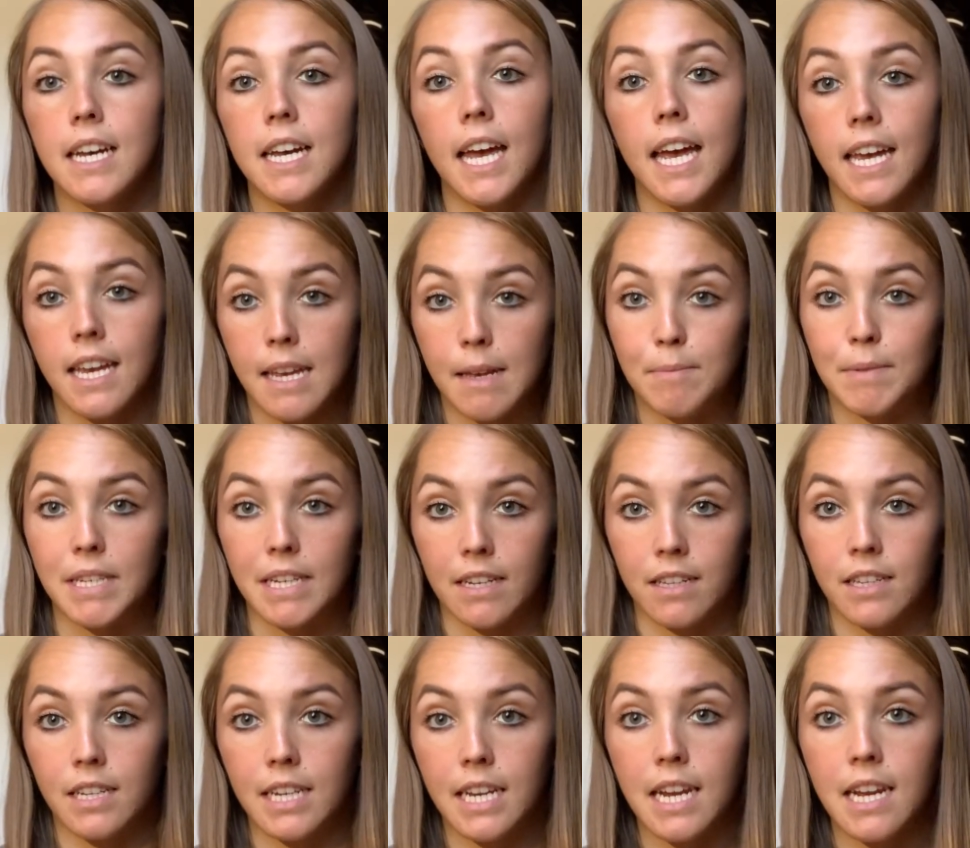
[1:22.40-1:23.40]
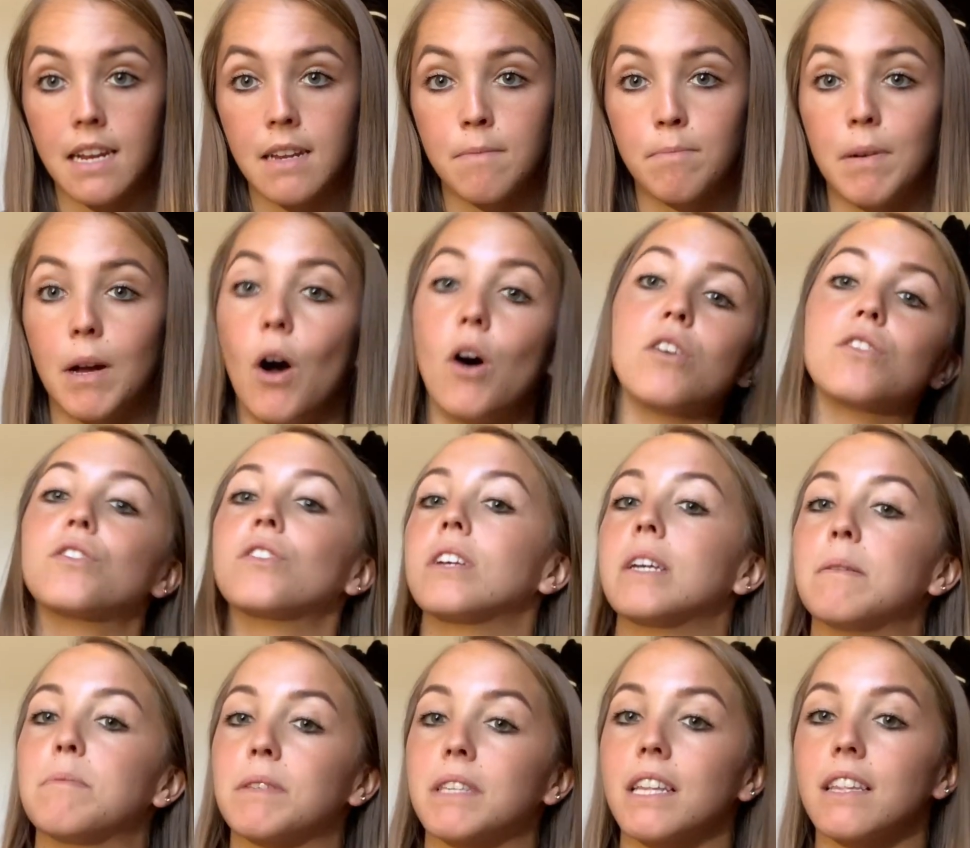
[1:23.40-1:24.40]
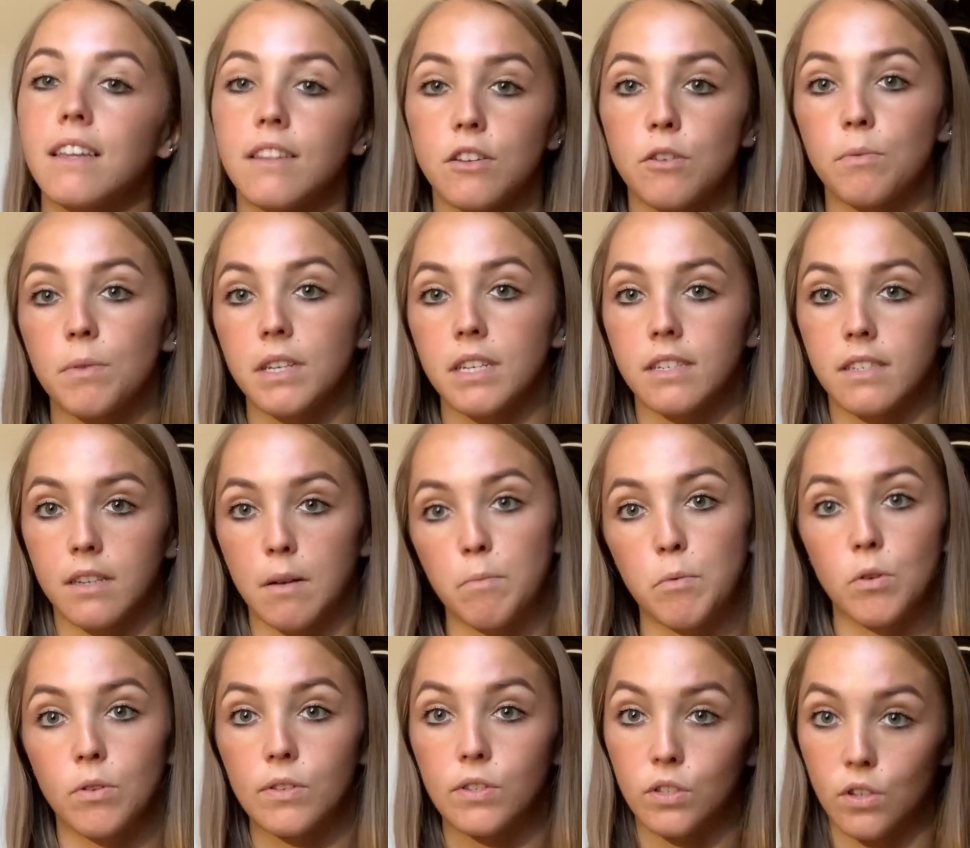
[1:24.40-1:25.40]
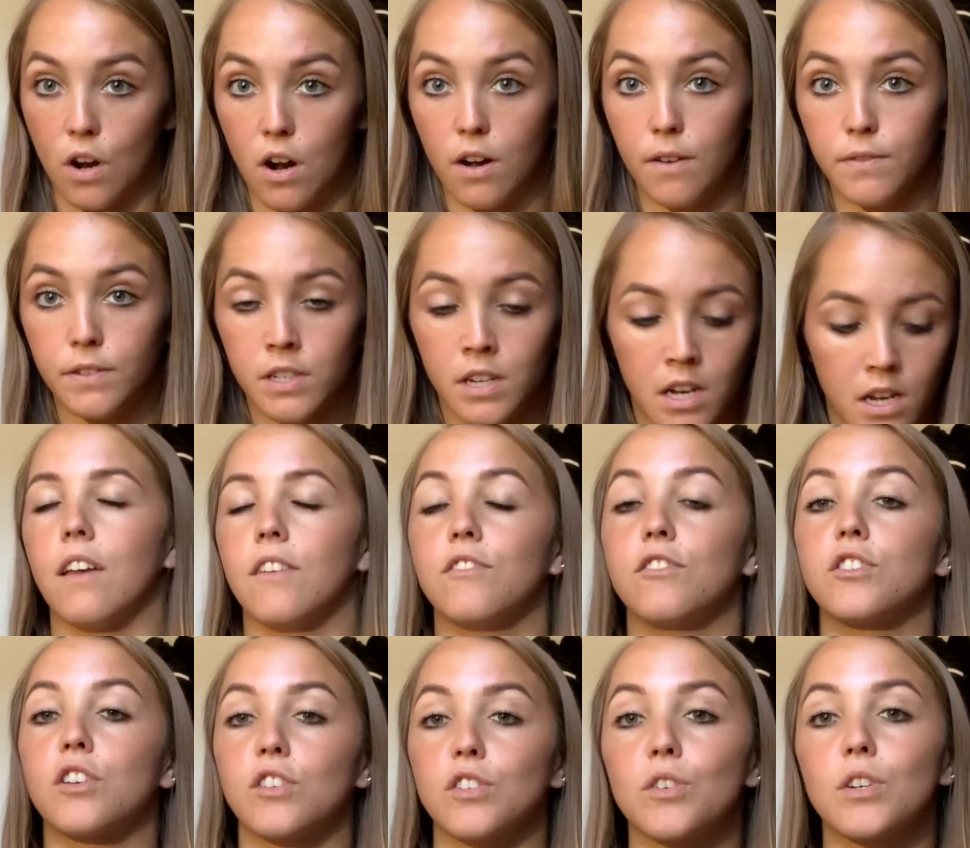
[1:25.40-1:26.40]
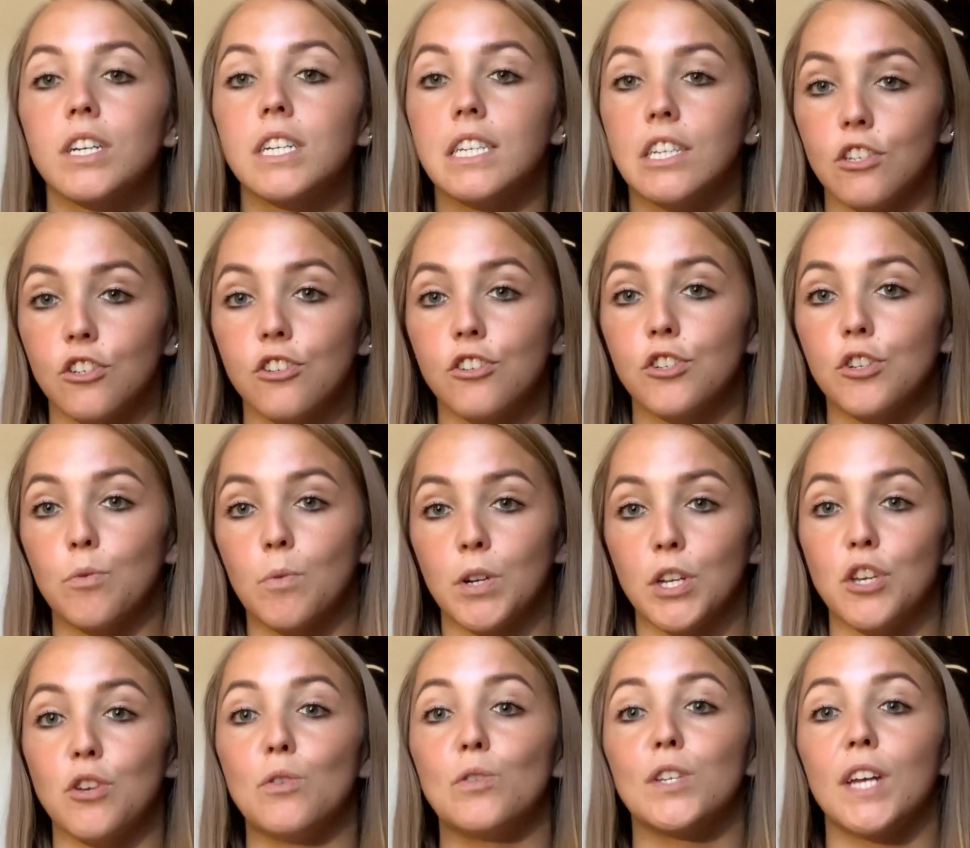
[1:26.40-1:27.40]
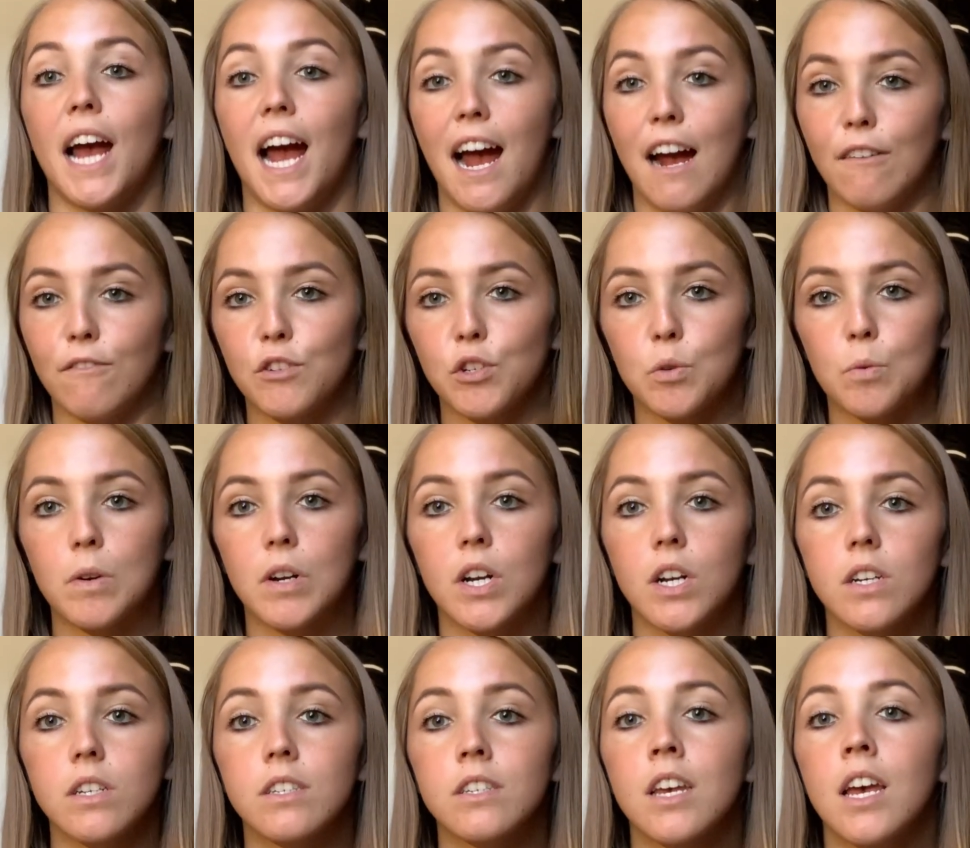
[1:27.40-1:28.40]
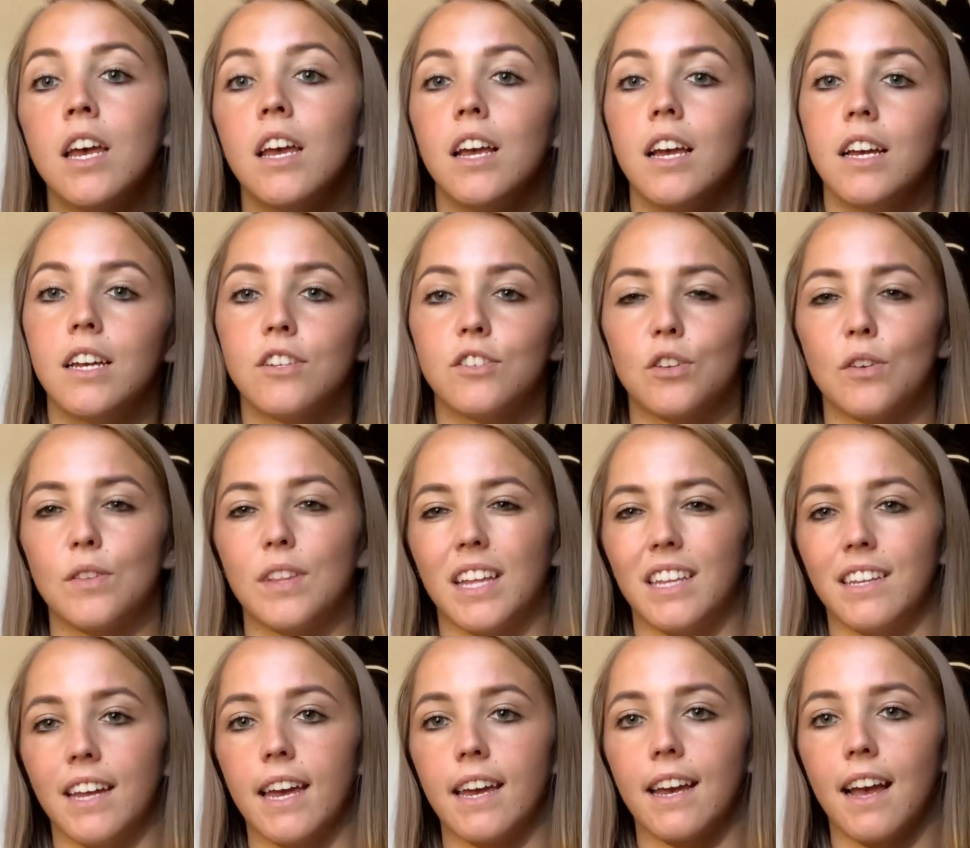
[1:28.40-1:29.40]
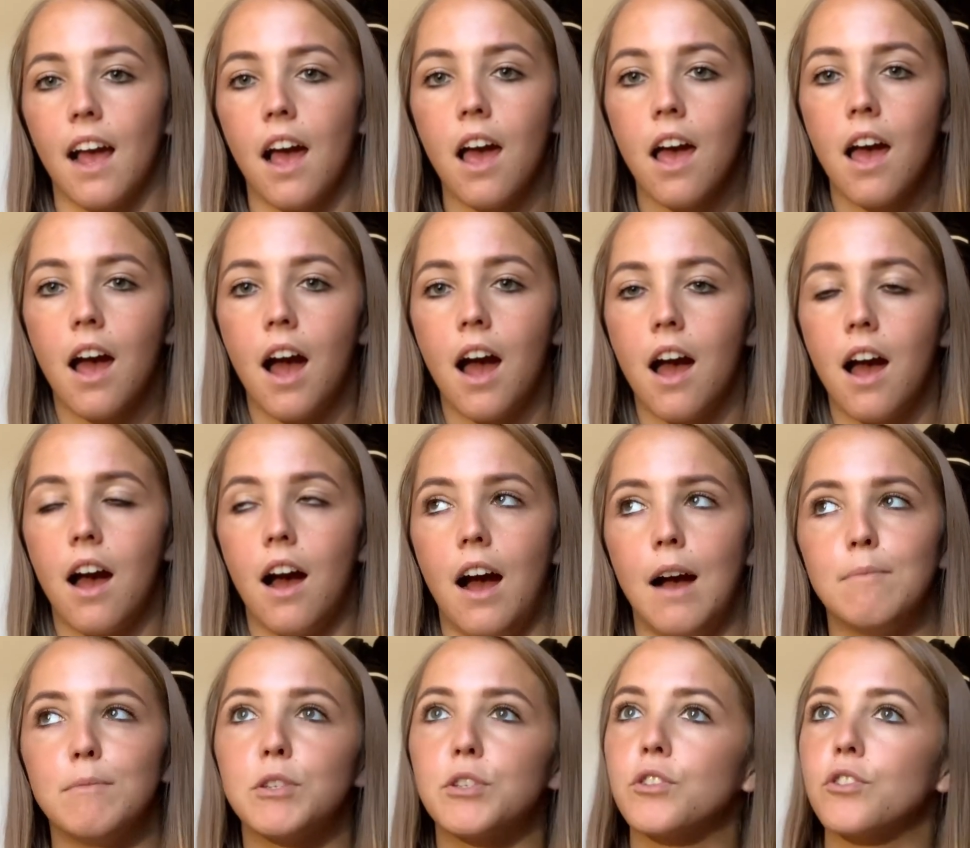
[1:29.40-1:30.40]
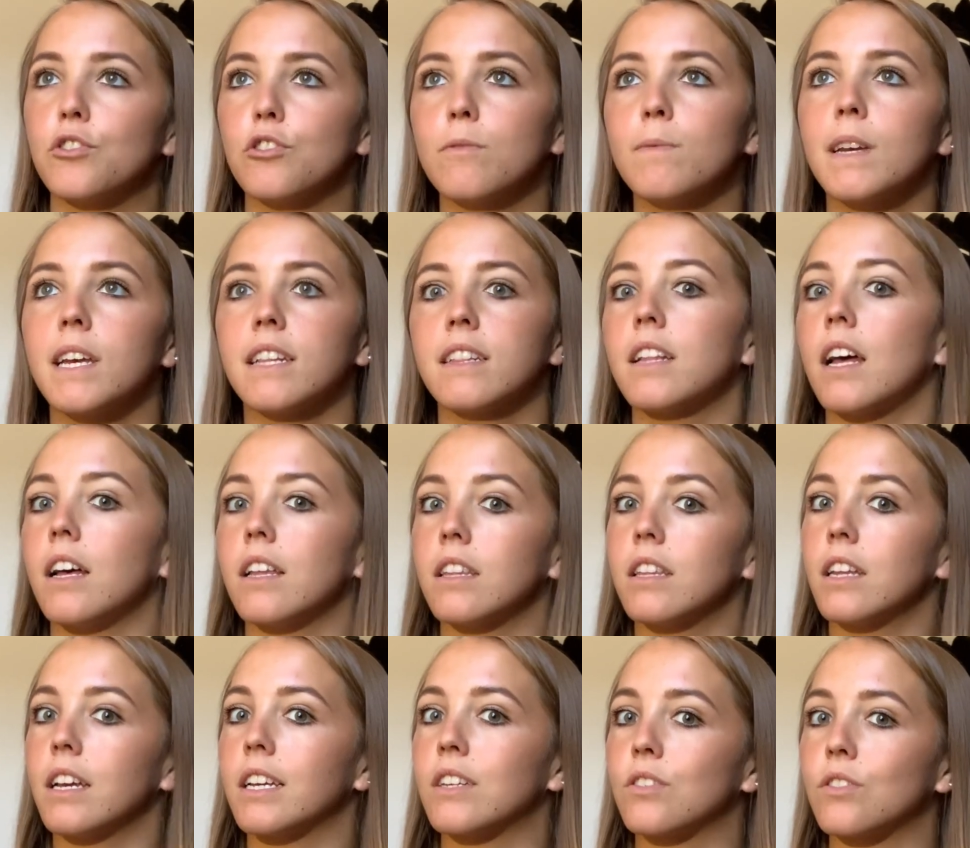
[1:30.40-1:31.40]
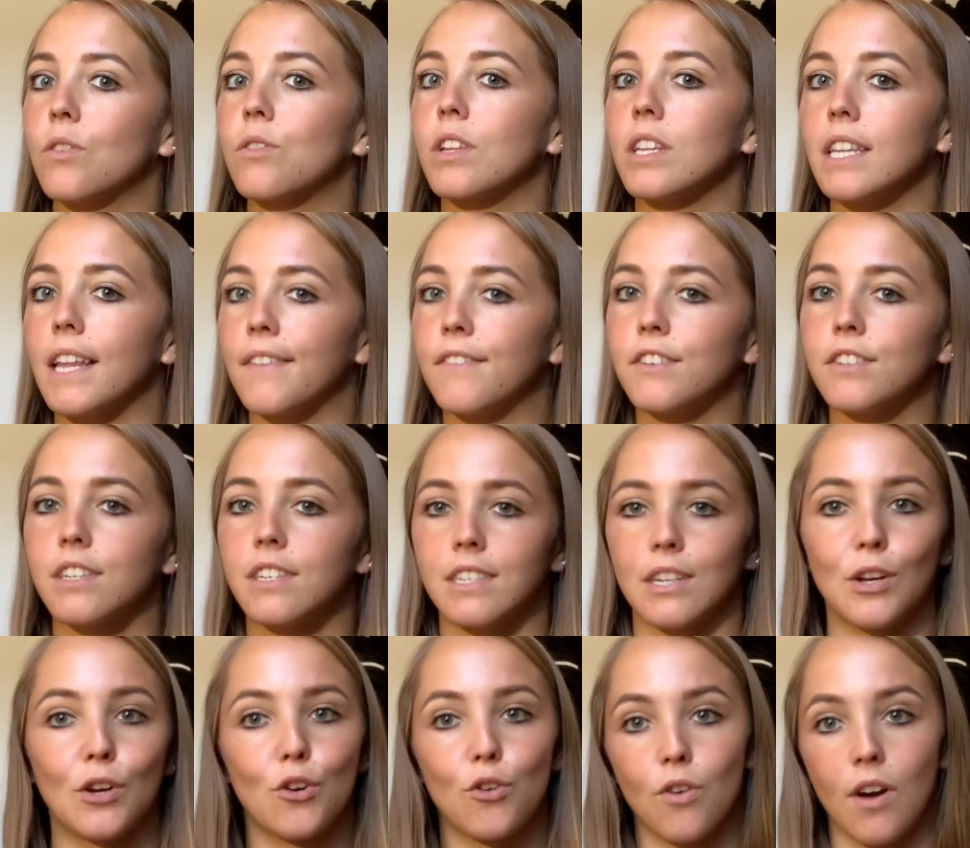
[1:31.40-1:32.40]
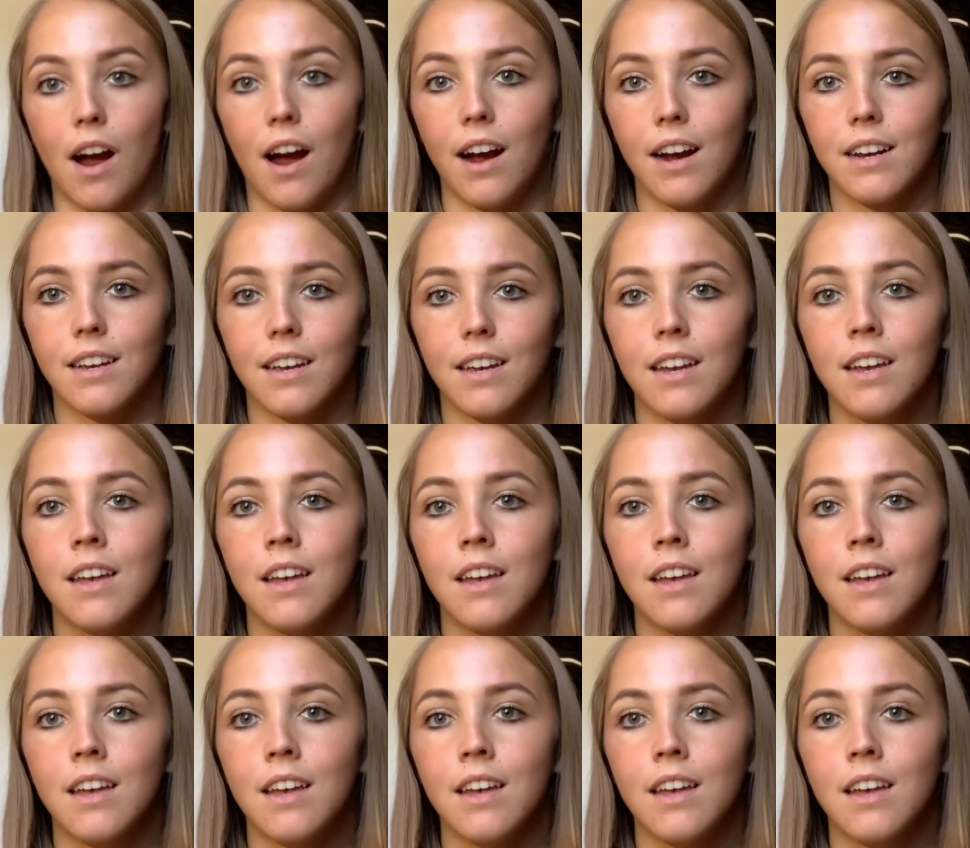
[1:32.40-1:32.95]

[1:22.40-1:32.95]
It keeps it clean, but also keeps the leather really supple and soft. There's also conditioners you want to use afterwards so that like, I'm assuming that like, so the leather doesn't crack.